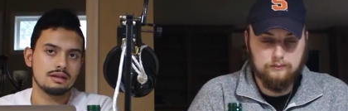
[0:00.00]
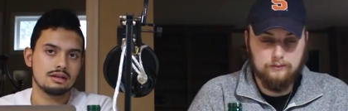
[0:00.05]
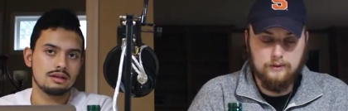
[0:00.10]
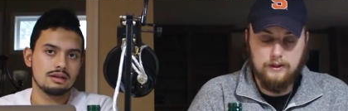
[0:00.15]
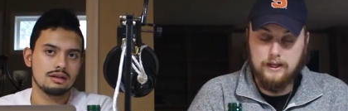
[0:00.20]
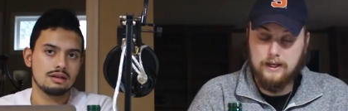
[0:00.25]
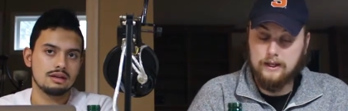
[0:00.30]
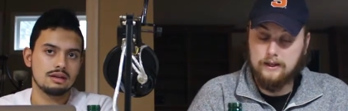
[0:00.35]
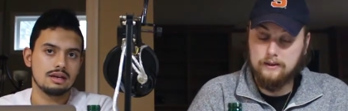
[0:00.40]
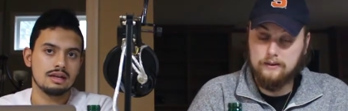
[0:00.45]

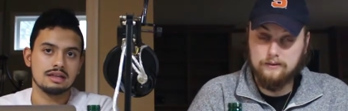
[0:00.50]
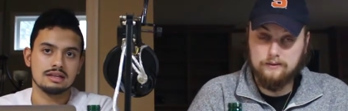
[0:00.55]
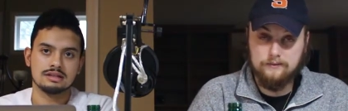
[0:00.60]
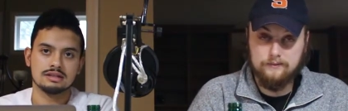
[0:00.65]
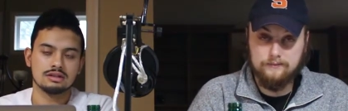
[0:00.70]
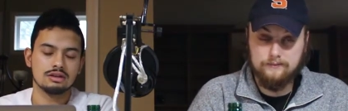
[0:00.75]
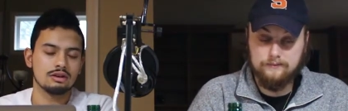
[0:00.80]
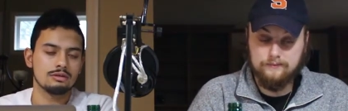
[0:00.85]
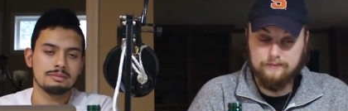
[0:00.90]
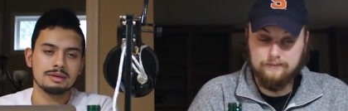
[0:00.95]
Speaker 1: Yeah. And this
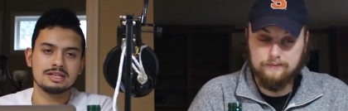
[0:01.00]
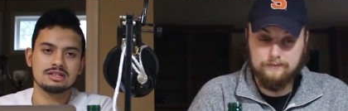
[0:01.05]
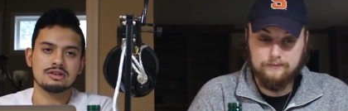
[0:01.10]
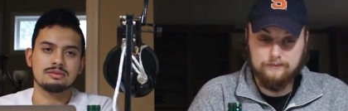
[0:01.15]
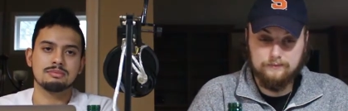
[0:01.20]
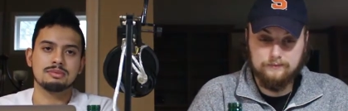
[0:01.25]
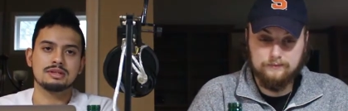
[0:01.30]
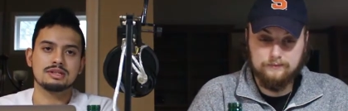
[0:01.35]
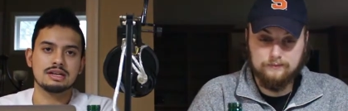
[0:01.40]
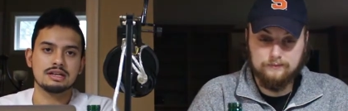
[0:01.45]
is all based
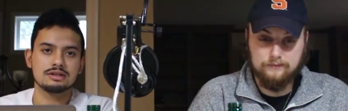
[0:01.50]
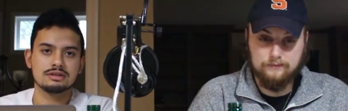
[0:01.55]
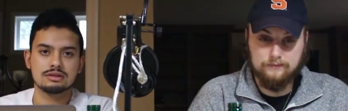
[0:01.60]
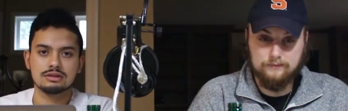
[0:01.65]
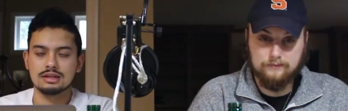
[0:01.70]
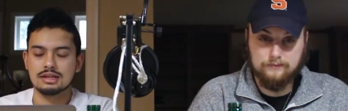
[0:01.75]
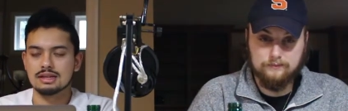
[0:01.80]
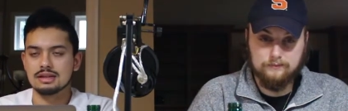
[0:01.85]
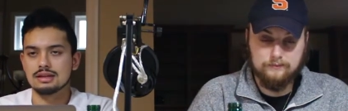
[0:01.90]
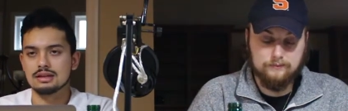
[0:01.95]
on
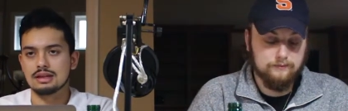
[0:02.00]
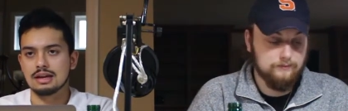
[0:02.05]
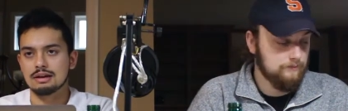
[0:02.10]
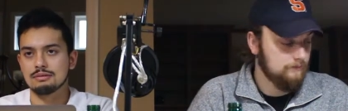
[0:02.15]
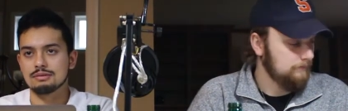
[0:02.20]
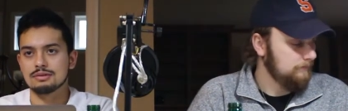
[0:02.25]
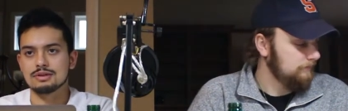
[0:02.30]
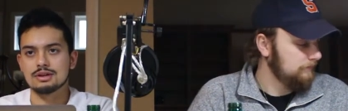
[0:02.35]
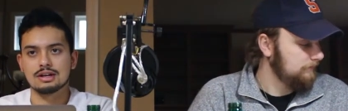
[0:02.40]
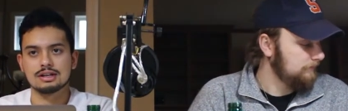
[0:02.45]
potential. And like
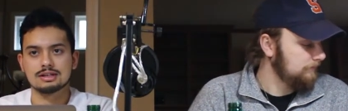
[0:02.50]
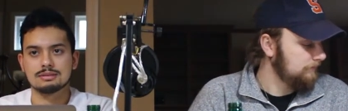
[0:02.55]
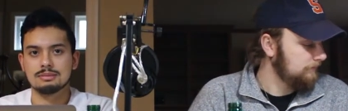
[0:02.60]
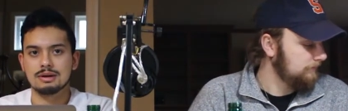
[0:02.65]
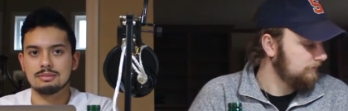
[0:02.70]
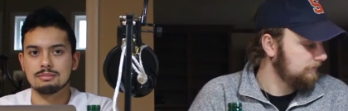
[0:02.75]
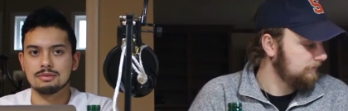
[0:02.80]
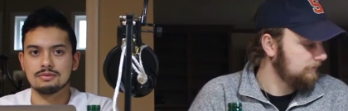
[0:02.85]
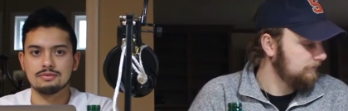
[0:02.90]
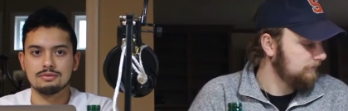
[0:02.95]
we talked
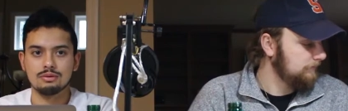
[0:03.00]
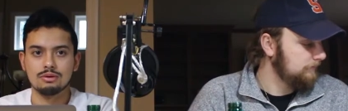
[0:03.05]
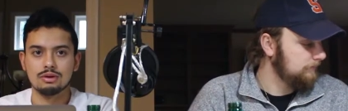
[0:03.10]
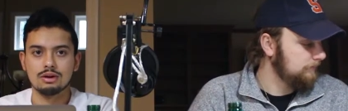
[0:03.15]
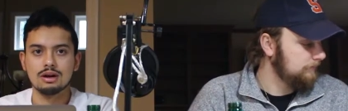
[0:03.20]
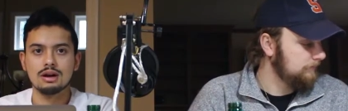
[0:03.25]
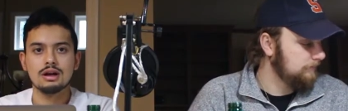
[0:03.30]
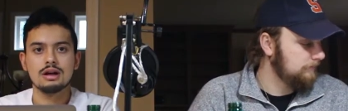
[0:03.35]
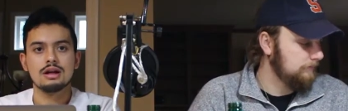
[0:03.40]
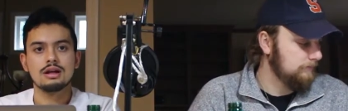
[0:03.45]
about
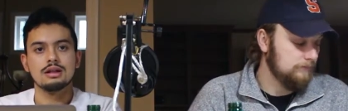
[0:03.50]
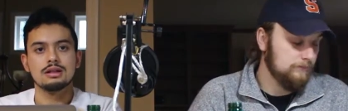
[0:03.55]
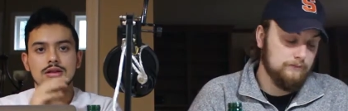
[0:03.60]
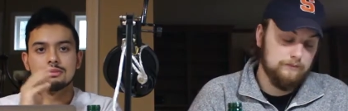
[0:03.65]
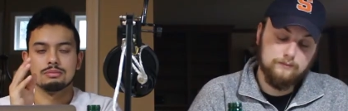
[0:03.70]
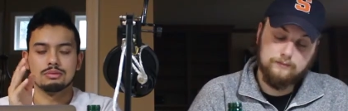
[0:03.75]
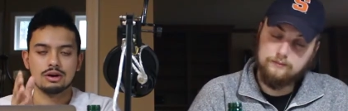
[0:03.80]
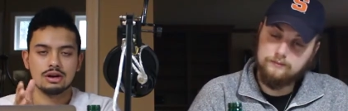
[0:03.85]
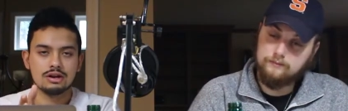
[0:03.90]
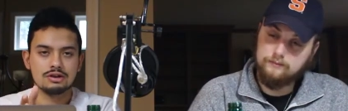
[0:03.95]
before,
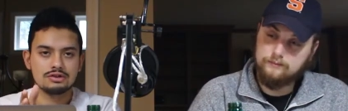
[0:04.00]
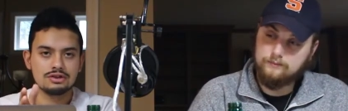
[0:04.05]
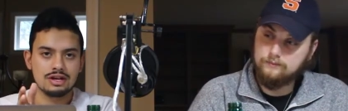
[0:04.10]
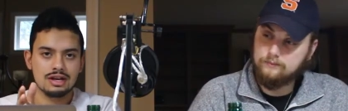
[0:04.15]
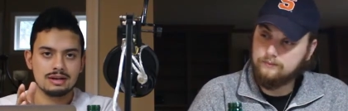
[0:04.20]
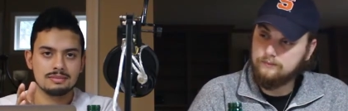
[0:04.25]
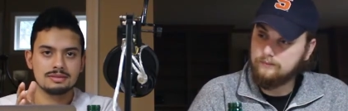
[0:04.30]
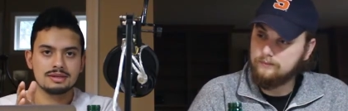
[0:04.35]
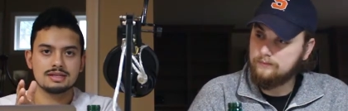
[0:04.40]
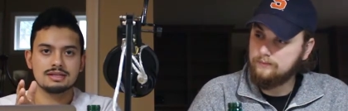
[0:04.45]
LeBron
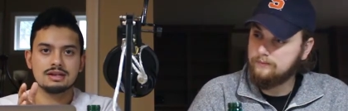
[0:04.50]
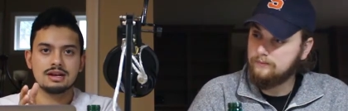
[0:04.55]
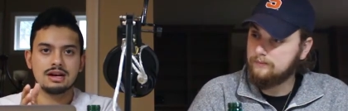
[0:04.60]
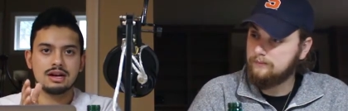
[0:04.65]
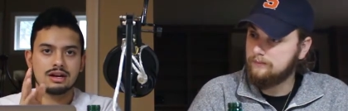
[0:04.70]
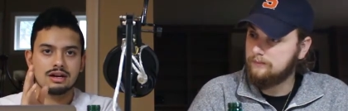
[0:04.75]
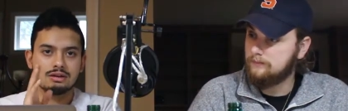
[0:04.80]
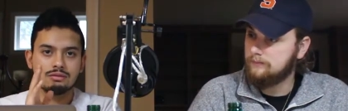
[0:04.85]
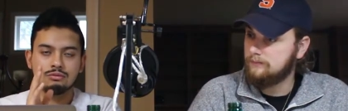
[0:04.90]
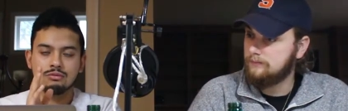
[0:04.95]
James is
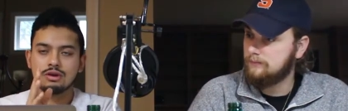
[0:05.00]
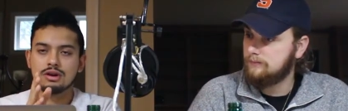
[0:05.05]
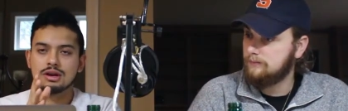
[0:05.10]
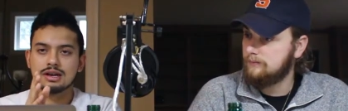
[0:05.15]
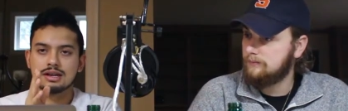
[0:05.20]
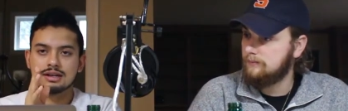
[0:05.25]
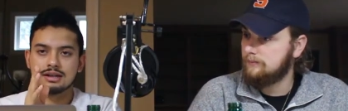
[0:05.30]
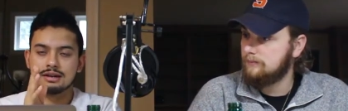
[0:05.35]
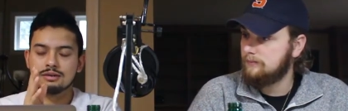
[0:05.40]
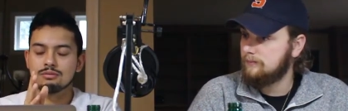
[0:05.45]
not
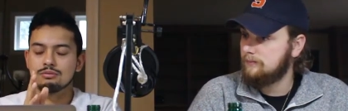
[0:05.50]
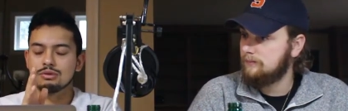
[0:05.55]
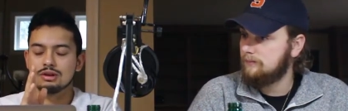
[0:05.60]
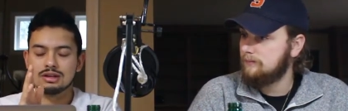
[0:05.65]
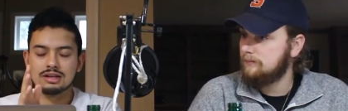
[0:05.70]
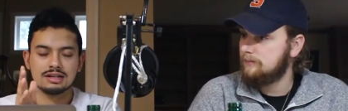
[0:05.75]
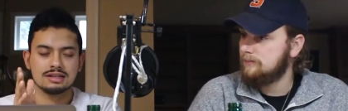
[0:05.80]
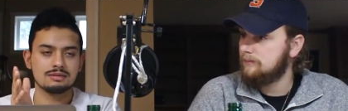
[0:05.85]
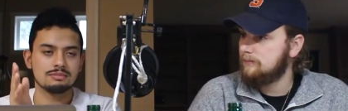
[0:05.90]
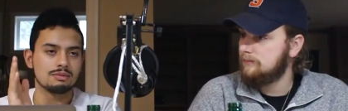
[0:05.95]
wanting and
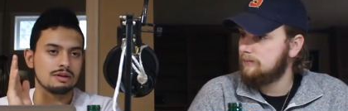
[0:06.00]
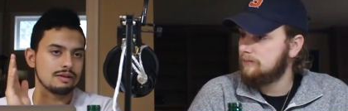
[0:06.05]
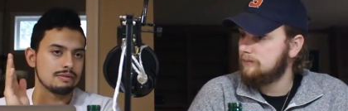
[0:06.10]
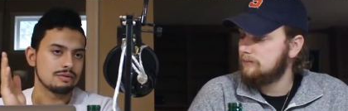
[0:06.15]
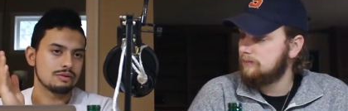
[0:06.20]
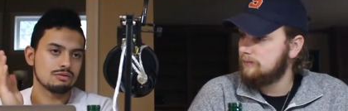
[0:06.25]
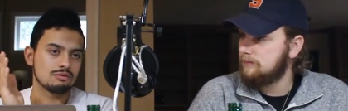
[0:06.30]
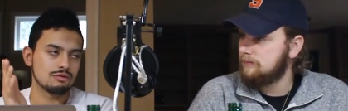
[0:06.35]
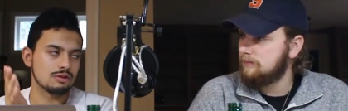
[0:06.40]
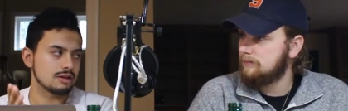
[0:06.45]
willing to play
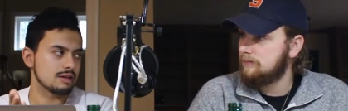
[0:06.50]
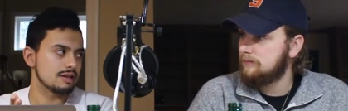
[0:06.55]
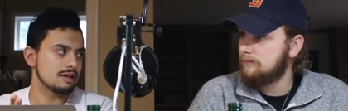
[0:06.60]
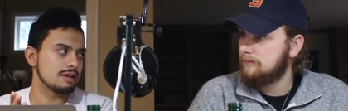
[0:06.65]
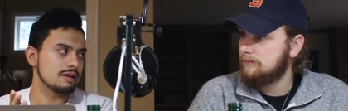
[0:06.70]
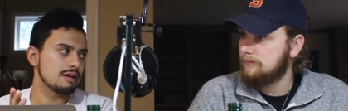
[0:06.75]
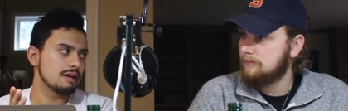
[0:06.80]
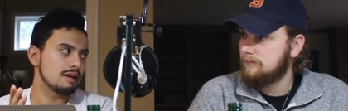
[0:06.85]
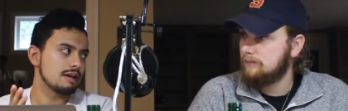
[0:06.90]
with a rookie.